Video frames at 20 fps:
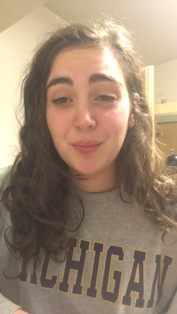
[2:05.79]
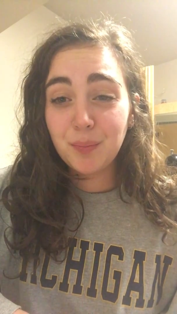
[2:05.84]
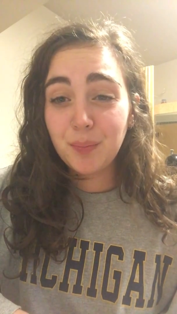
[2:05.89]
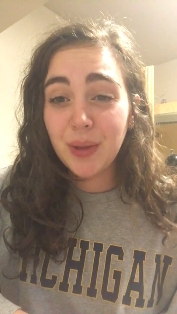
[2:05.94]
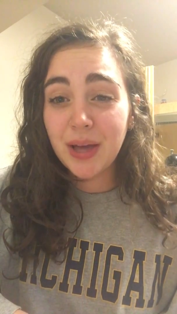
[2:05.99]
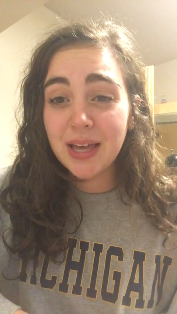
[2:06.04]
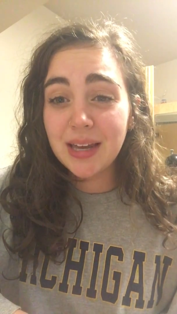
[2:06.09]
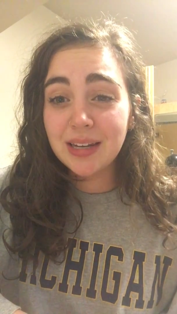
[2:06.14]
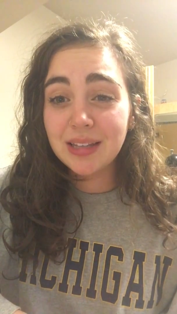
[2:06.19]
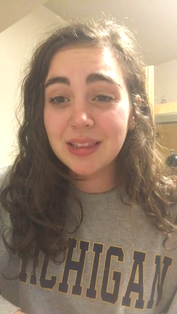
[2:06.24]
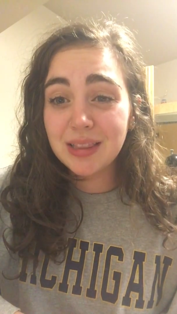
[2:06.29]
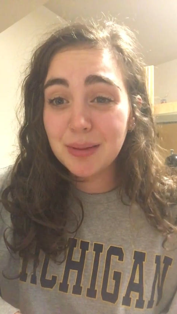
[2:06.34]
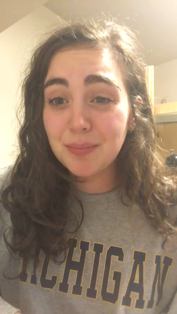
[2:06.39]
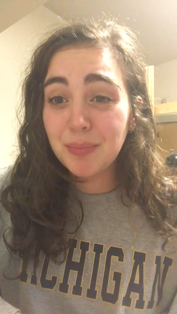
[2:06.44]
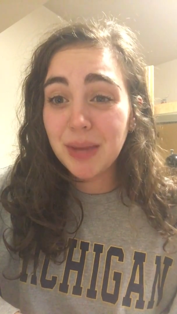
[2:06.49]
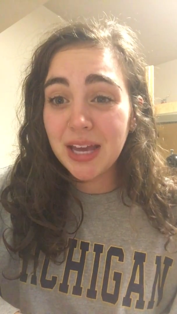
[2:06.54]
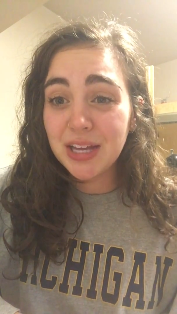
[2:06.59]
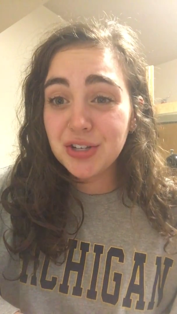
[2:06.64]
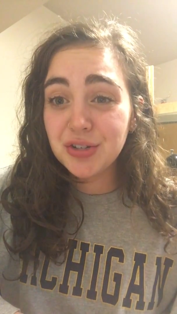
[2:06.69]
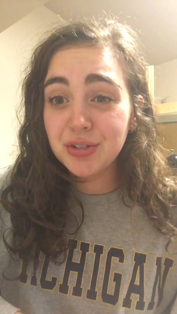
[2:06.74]
but the
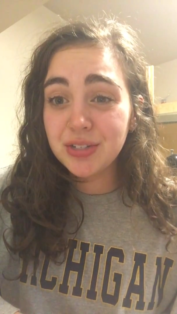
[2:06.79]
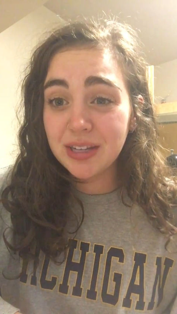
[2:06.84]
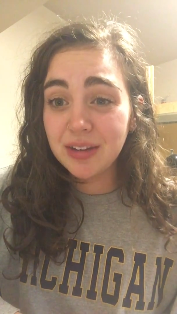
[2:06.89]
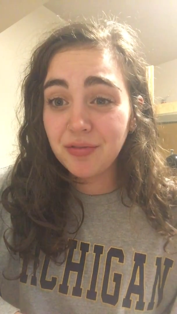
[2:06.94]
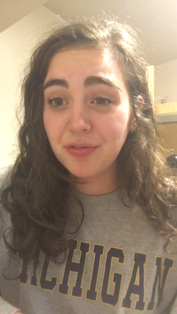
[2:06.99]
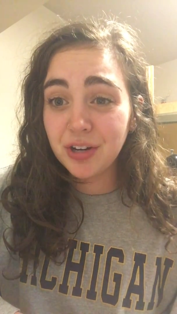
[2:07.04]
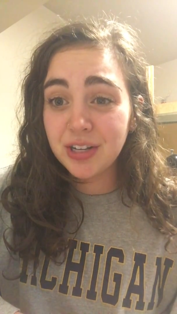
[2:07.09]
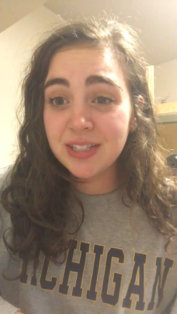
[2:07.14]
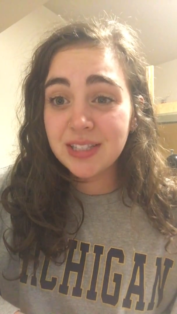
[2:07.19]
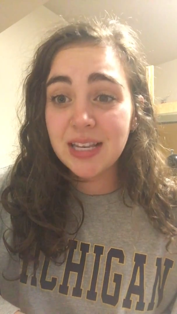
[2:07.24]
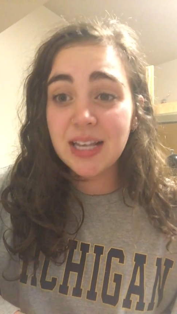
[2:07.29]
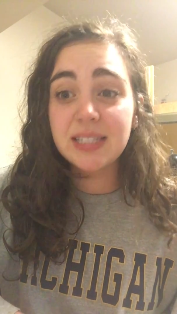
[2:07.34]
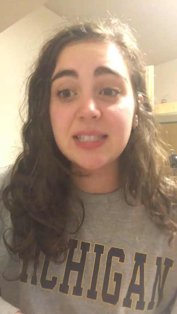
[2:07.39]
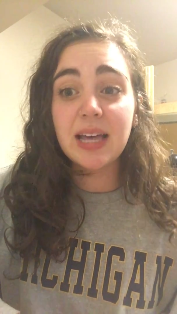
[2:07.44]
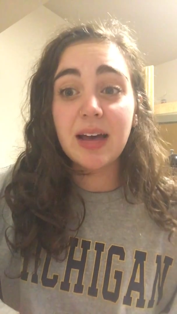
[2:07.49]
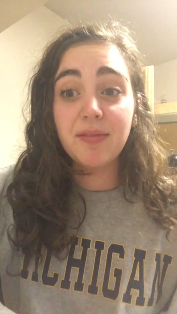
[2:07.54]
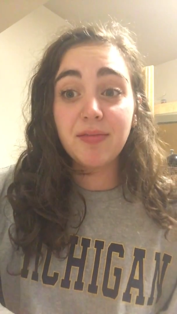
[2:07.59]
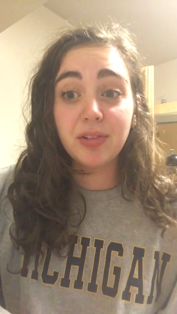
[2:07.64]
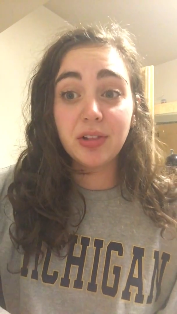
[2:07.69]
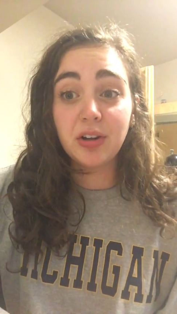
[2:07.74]
major difference is
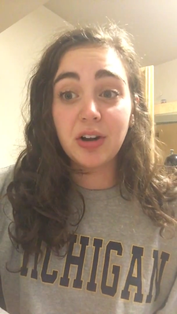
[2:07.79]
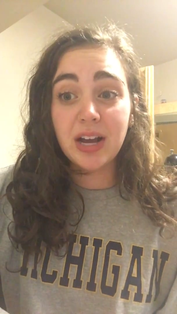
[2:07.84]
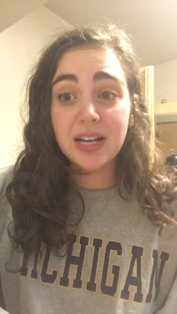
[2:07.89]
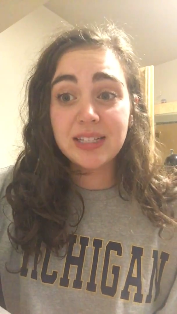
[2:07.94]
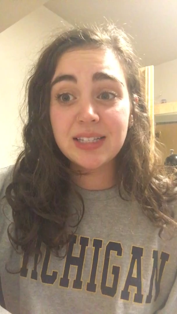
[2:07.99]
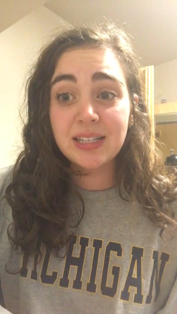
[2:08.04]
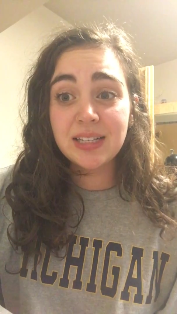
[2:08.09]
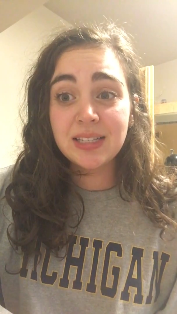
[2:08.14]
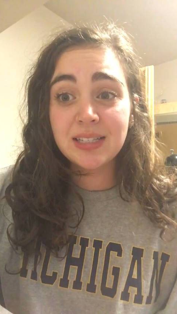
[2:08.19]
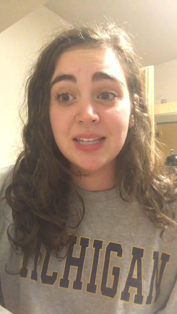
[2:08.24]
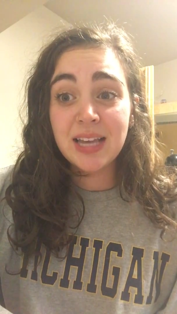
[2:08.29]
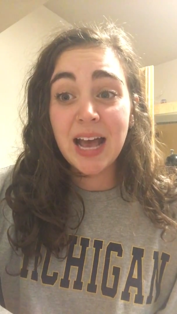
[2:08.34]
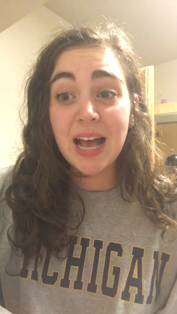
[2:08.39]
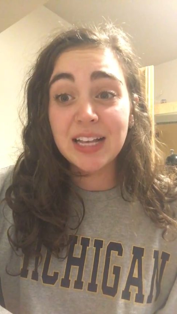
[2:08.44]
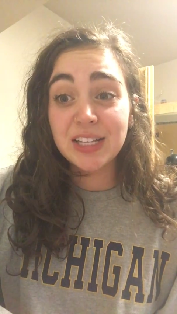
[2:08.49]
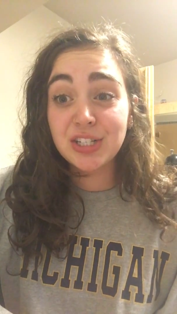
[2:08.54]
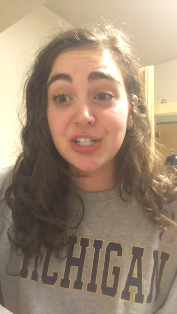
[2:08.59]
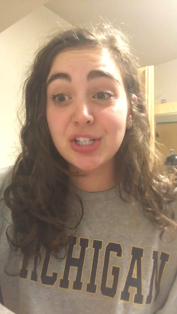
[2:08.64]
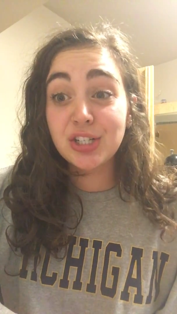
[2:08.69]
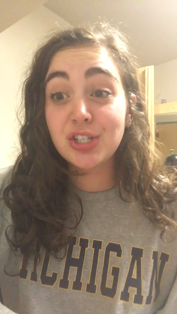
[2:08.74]
that fluorescence
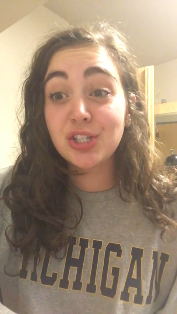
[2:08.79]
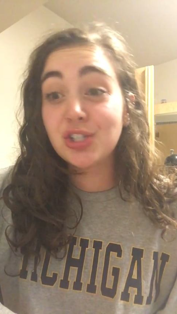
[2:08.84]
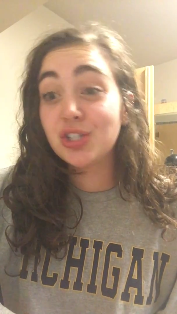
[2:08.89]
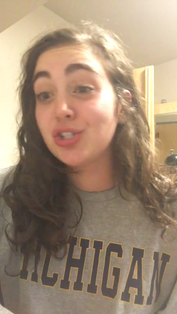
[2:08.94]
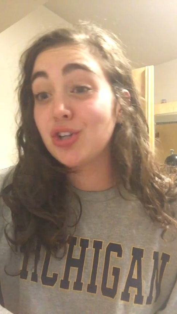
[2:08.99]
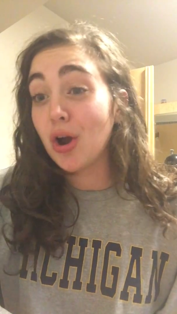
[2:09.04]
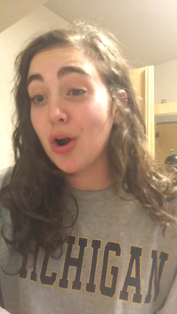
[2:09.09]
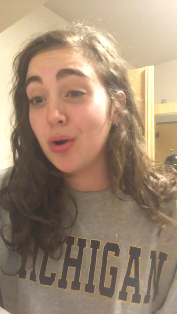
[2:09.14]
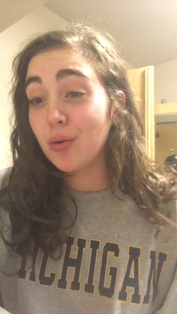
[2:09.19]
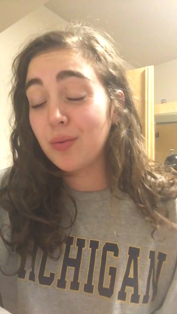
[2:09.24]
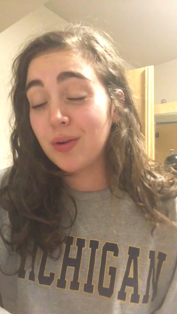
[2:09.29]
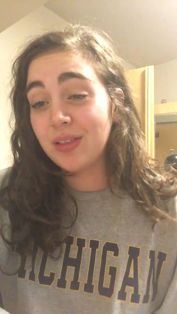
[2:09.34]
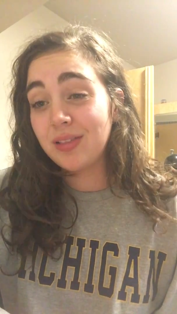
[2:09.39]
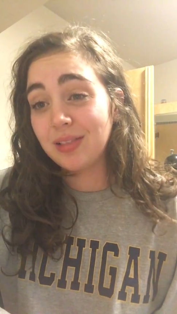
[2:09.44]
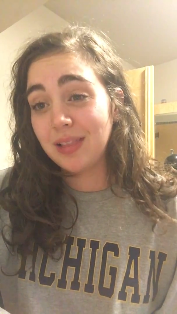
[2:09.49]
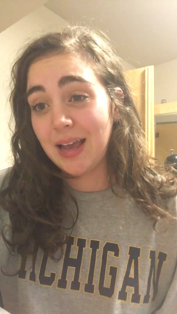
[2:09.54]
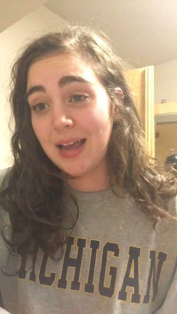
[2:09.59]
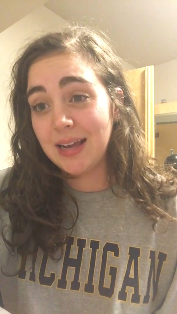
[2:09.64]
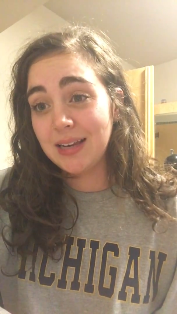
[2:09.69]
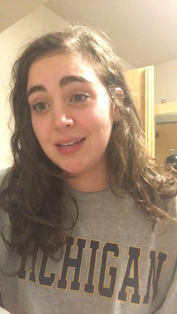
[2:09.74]
has to start with
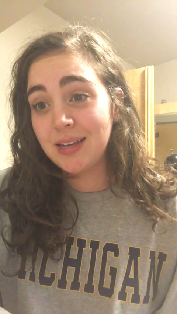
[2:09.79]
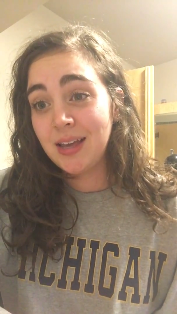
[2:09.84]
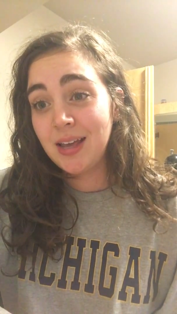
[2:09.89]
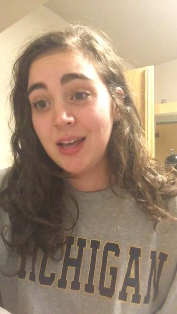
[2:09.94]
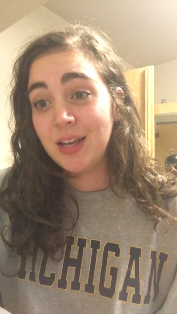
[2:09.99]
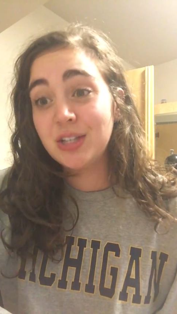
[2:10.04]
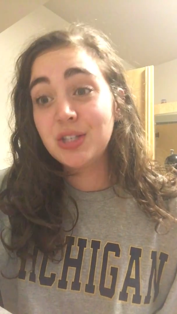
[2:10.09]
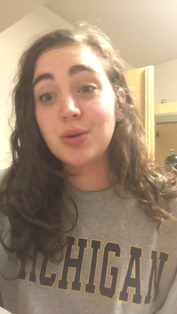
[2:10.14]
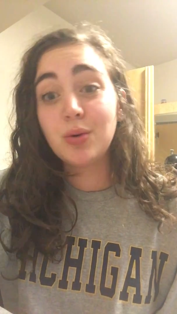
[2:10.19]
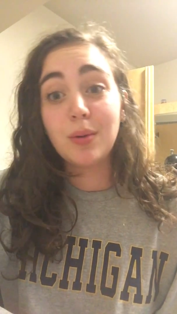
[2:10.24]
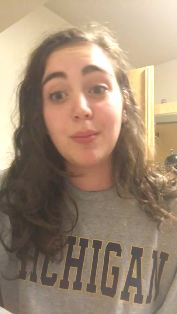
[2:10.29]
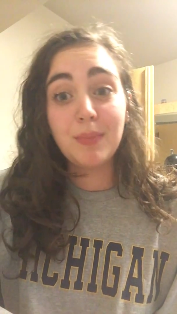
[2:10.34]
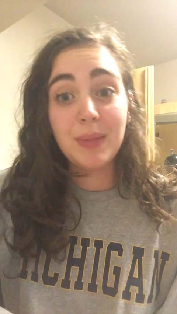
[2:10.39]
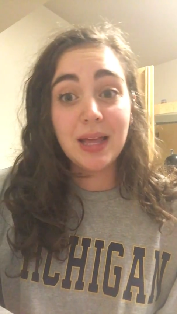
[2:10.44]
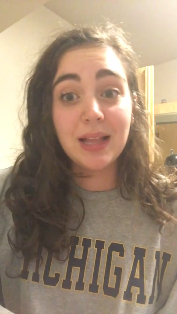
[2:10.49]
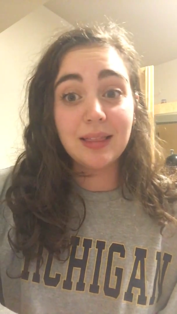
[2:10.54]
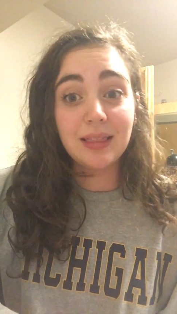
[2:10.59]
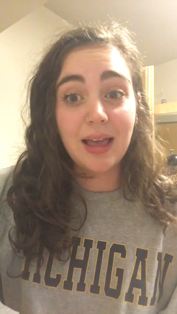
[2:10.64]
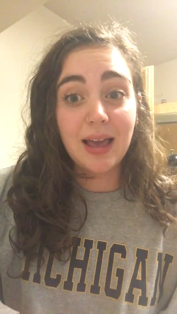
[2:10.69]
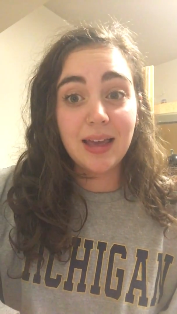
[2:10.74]
light to
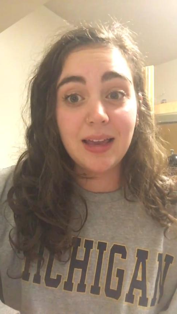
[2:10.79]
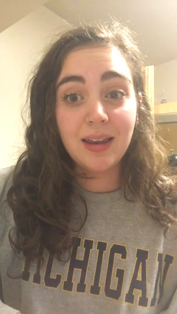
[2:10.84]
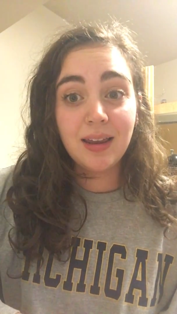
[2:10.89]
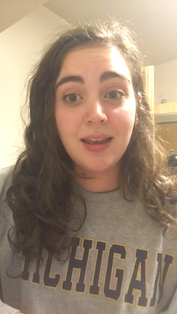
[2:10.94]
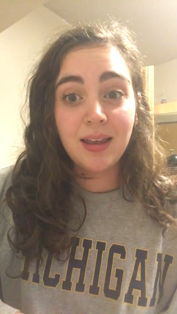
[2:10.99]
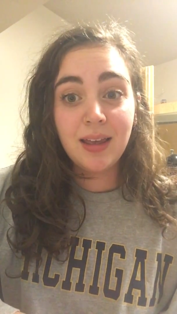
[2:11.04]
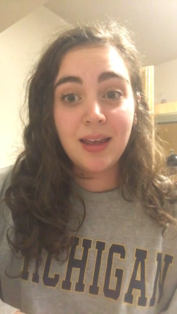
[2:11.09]
emit light.